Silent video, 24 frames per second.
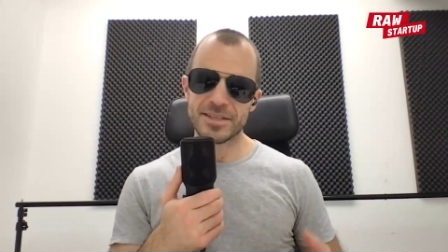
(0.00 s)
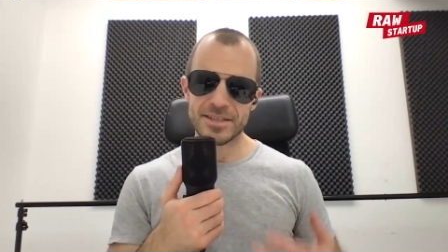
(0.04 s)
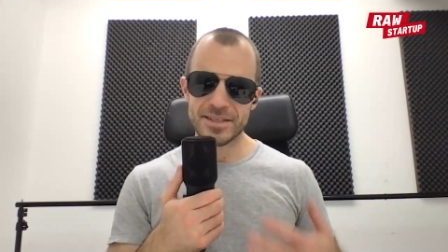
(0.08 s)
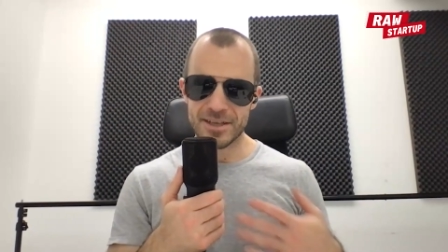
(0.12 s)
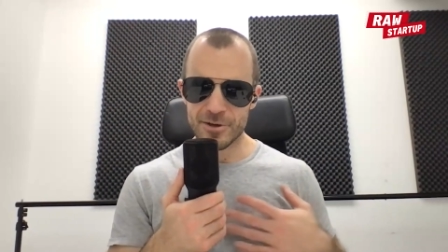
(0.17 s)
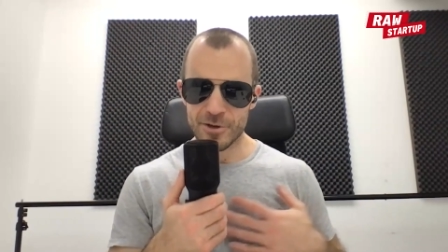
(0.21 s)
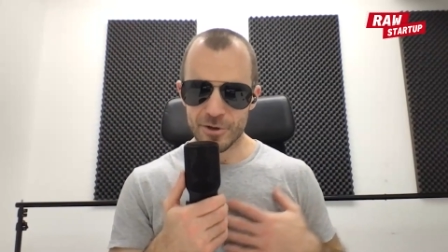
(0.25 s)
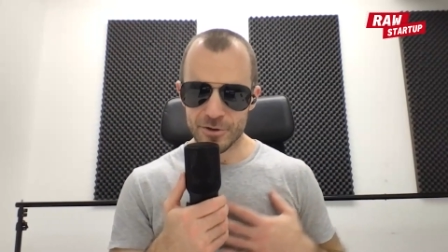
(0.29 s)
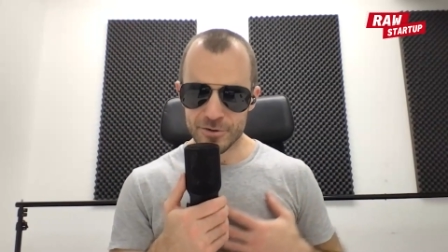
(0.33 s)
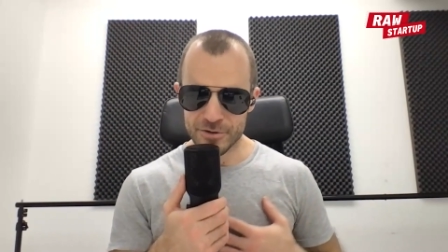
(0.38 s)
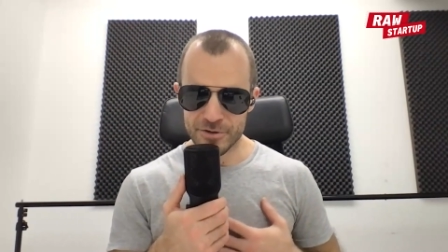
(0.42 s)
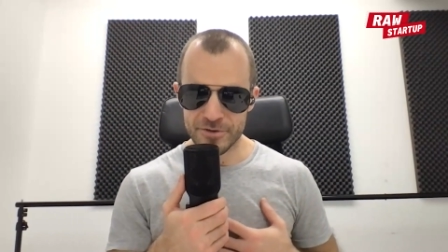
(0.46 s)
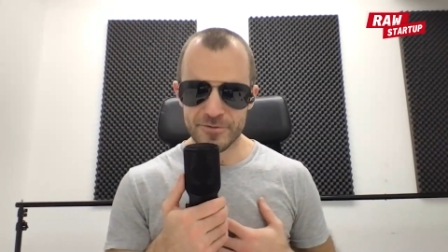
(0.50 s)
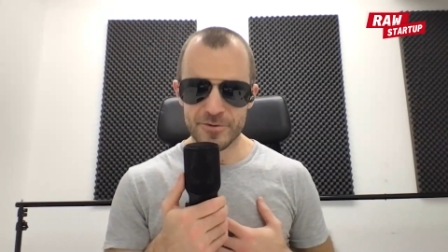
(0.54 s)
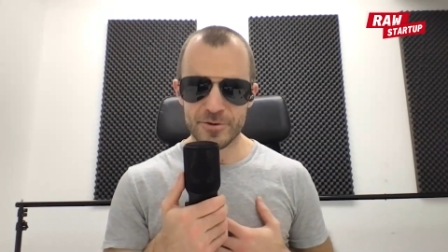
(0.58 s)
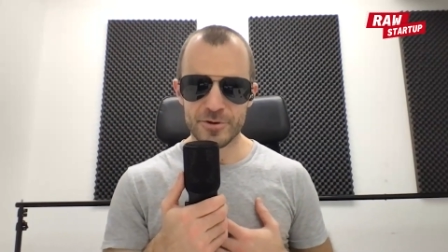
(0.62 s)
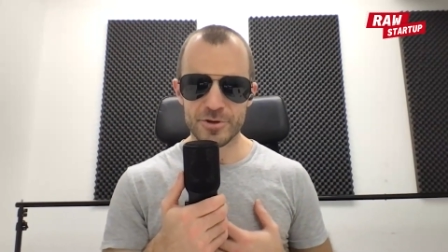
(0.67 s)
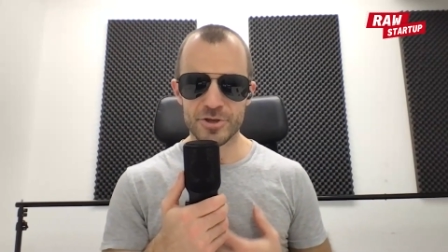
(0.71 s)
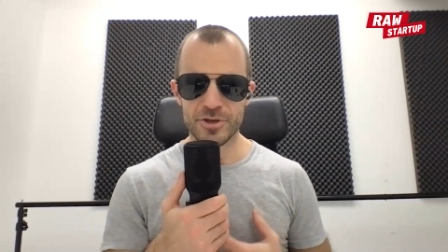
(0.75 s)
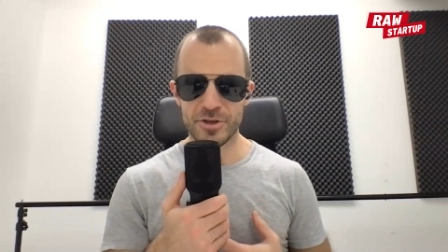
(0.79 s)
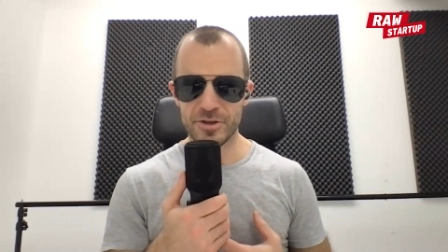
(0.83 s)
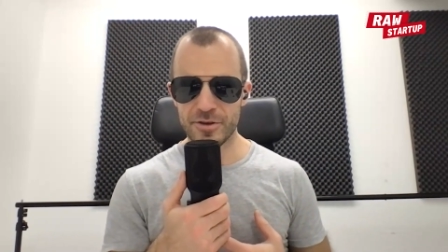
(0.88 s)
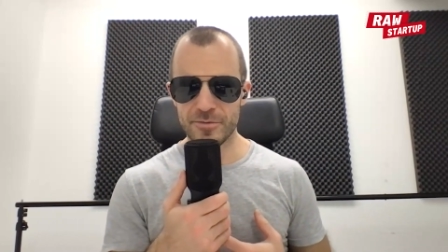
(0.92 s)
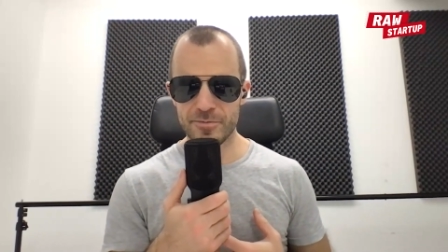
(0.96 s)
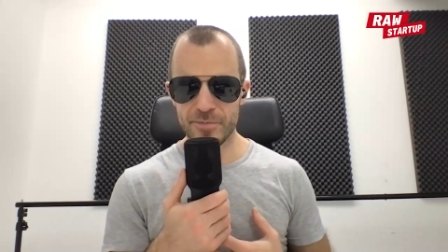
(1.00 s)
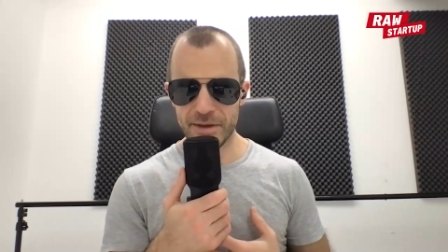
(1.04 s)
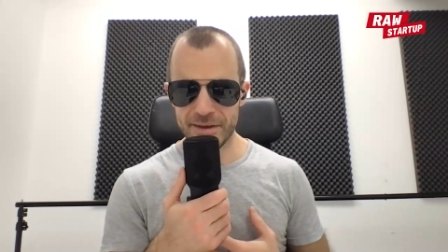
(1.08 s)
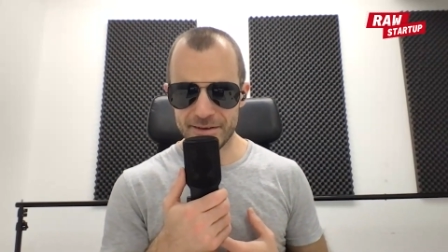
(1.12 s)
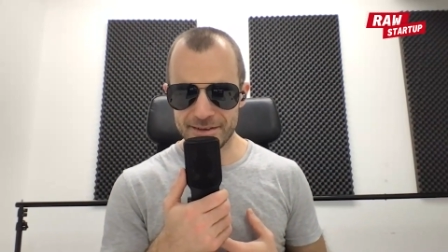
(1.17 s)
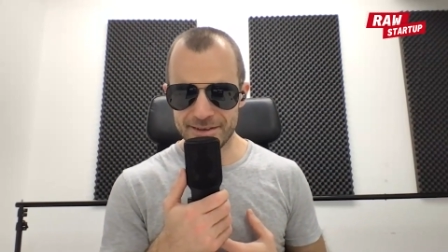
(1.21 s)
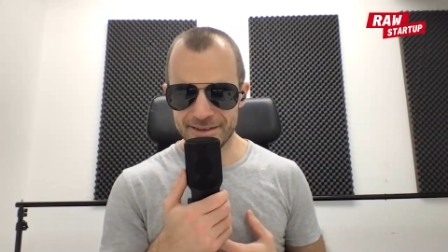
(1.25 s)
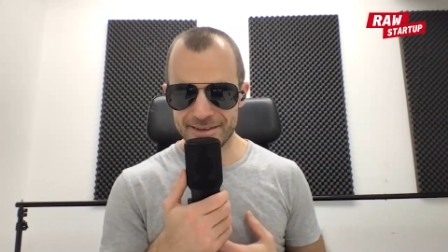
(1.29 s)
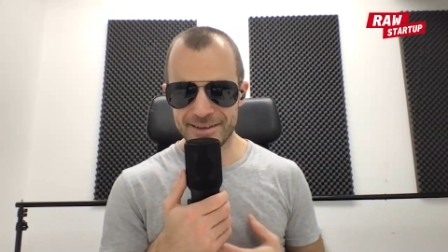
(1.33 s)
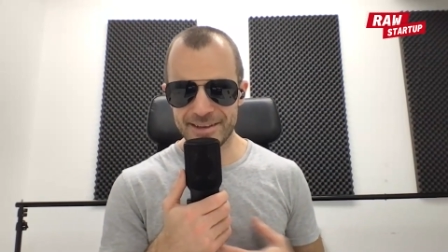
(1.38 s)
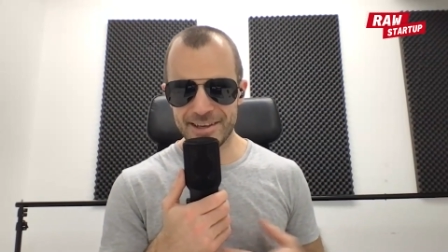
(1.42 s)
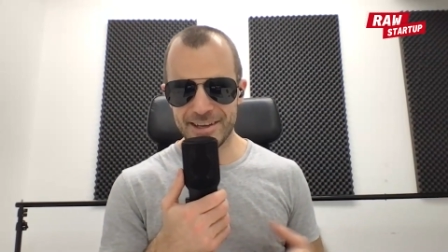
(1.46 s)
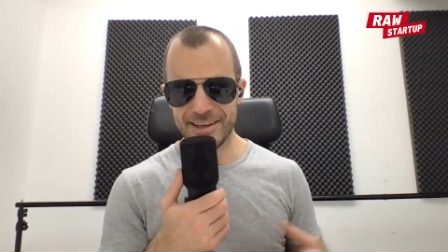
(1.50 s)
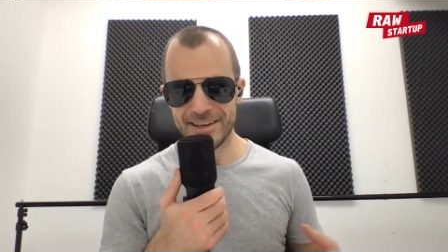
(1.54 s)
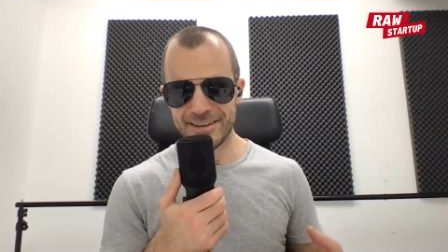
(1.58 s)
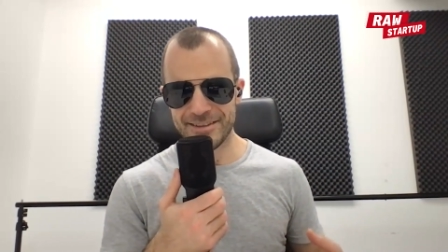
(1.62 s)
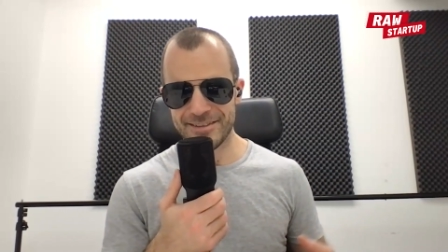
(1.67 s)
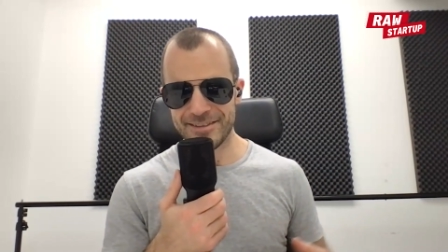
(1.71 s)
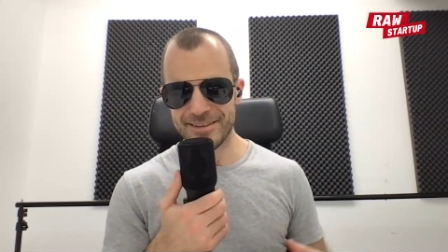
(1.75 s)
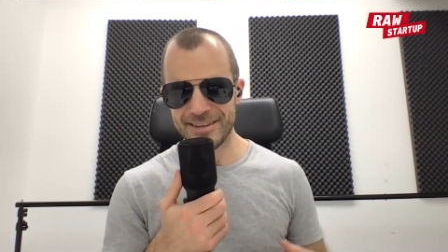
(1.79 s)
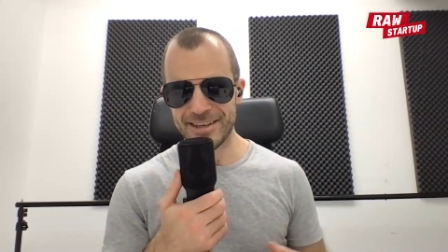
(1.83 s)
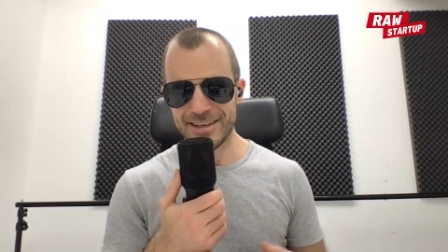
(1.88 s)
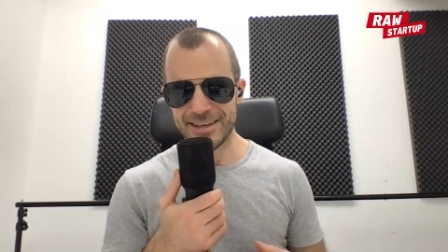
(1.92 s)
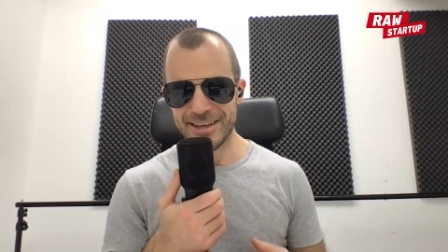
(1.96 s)
is a controversial opinion
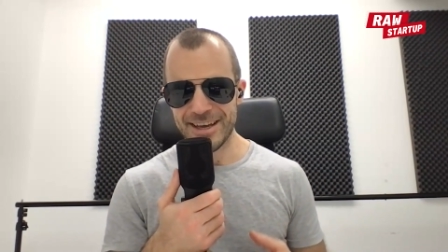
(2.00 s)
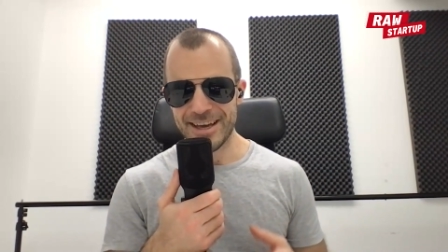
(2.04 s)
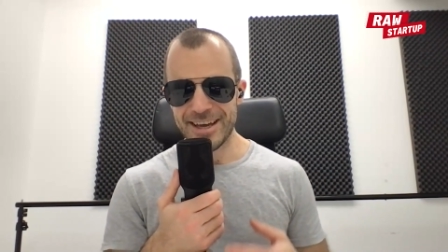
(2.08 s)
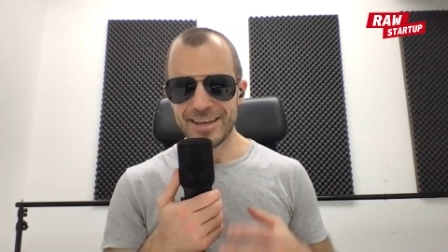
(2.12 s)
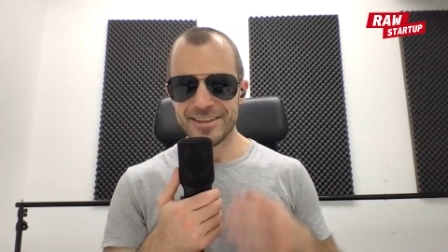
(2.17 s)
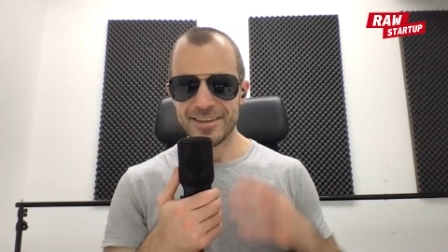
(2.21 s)
in the,